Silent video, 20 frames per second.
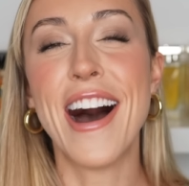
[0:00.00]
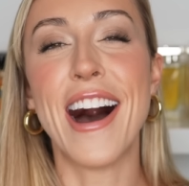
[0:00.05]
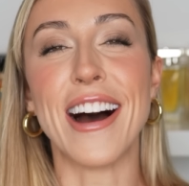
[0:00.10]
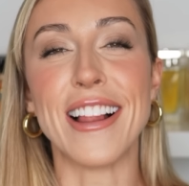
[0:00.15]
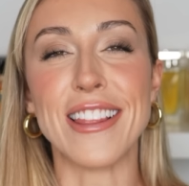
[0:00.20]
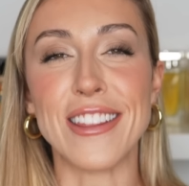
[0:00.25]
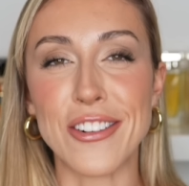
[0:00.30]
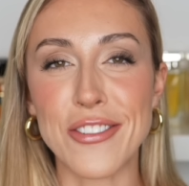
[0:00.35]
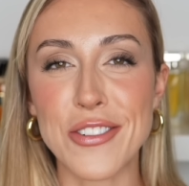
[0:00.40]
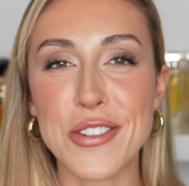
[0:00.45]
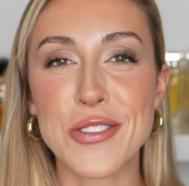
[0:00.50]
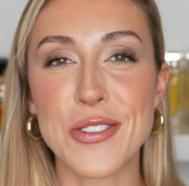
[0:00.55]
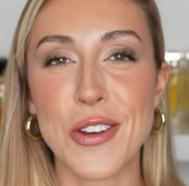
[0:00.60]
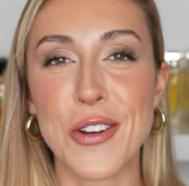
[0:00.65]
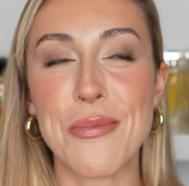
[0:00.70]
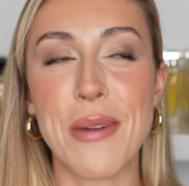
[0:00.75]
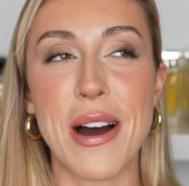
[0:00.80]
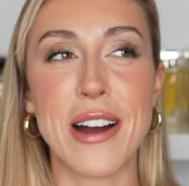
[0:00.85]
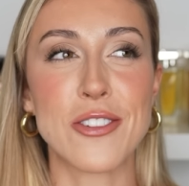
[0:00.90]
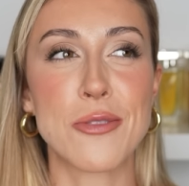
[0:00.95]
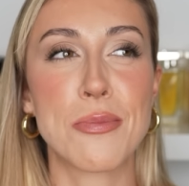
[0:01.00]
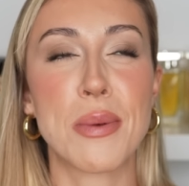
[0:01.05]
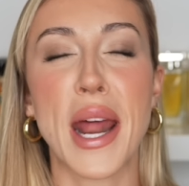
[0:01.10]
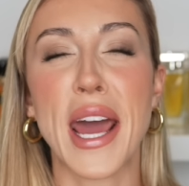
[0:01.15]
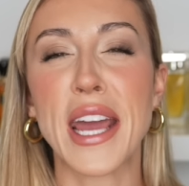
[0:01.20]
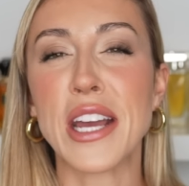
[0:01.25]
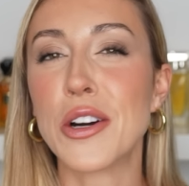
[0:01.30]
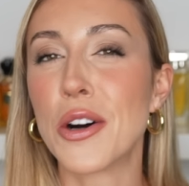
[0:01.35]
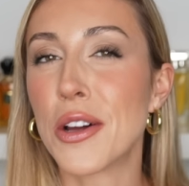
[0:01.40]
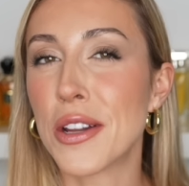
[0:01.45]
I love it so much, but
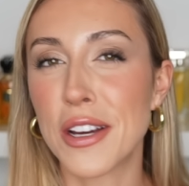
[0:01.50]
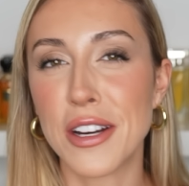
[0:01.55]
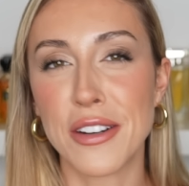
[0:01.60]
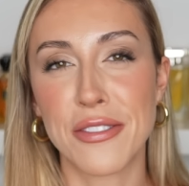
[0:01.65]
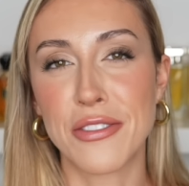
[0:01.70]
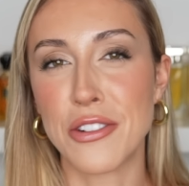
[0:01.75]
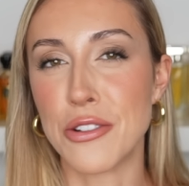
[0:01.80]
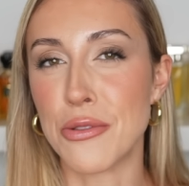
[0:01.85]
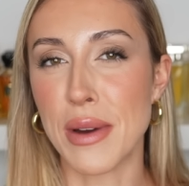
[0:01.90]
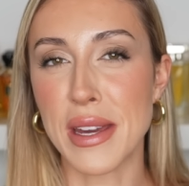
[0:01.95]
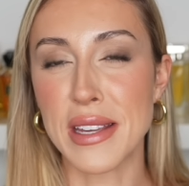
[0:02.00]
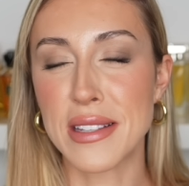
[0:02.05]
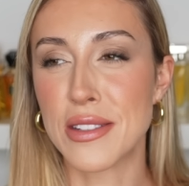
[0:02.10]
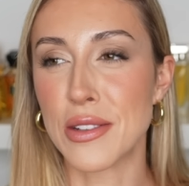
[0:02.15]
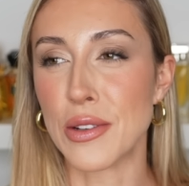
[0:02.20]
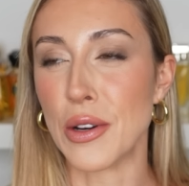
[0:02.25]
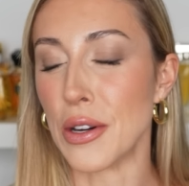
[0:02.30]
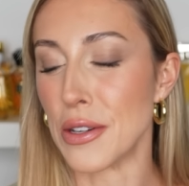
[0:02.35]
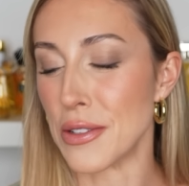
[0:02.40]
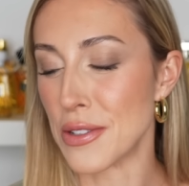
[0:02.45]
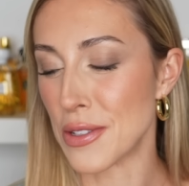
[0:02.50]
I got it a few weeks ago.